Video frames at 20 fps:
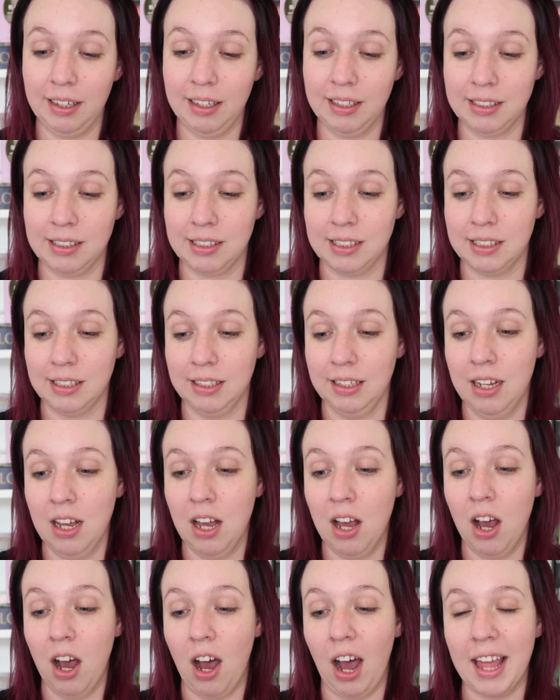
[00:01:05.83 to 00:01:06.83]

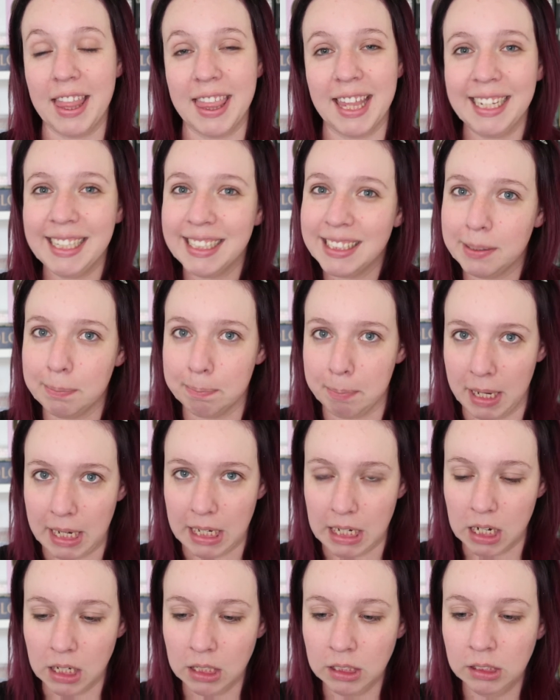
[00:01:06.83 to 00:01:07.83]
I think it's
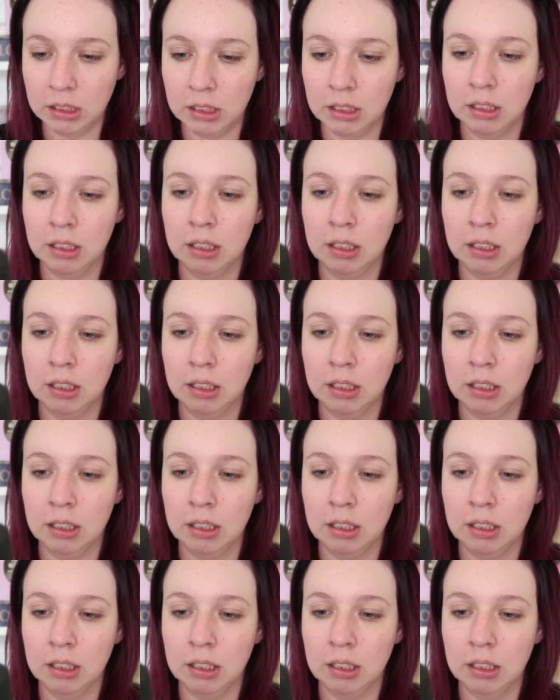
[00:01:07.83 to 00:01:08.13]
Mina.